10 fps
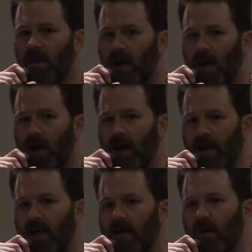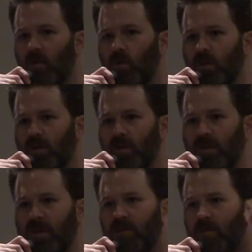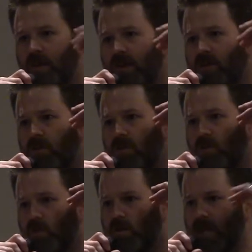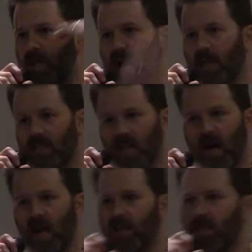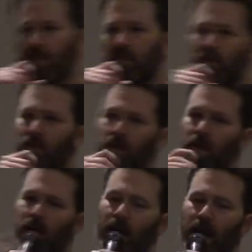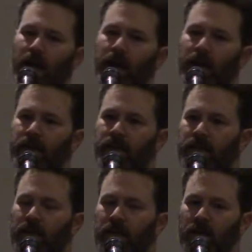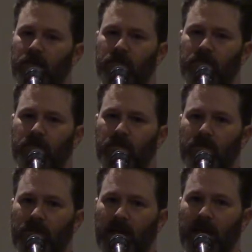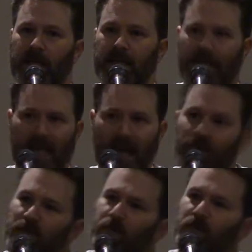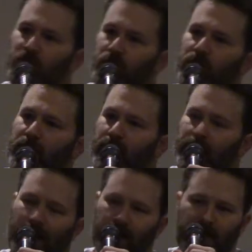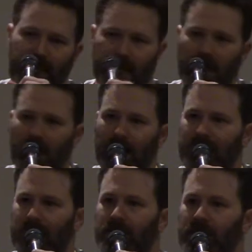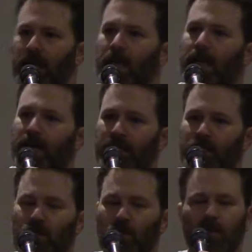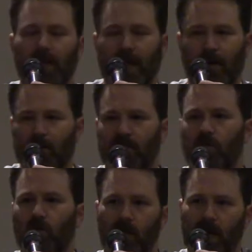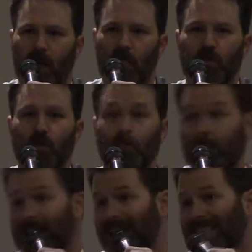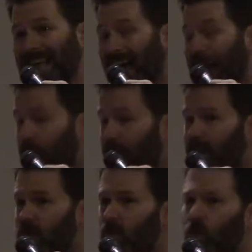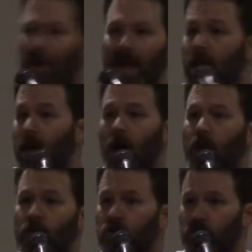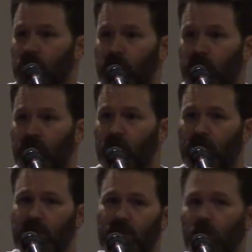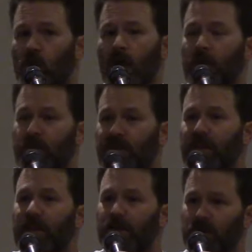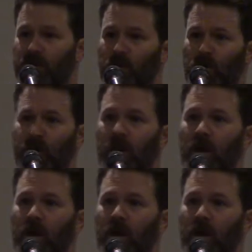I was a theater major once I got to college and, uh, and kept pursuing it, kept taking classes in school and out of school. And I would do plays at my school and at other universities or other theaters, both